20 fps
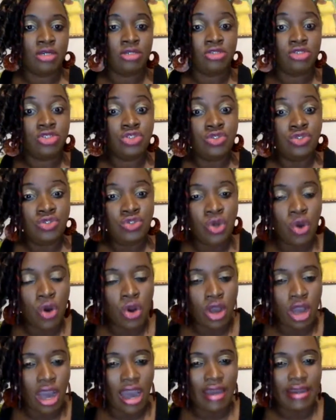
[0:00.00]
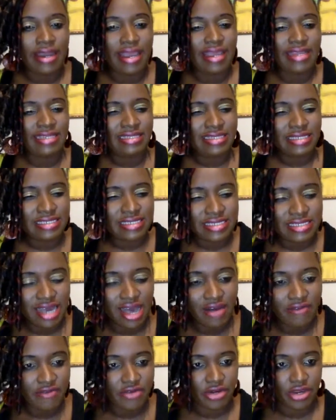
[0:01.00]
to know God and
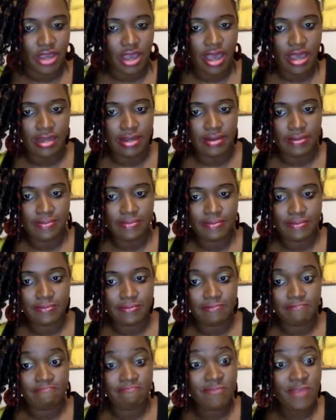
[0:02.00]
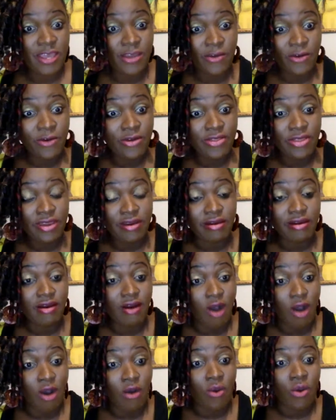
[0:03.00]
discover God. They go in there.
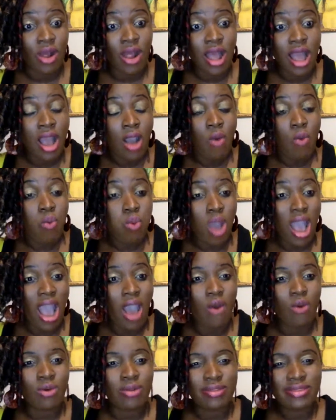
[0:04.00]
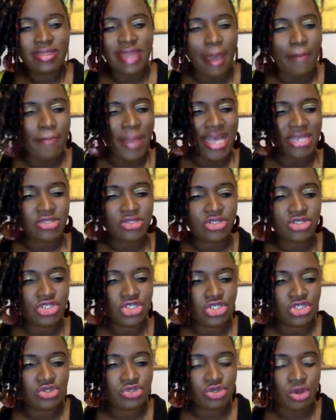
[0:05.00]
Oh, wow, that pastor
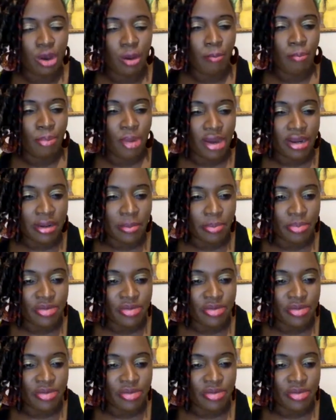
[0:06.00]
just bought a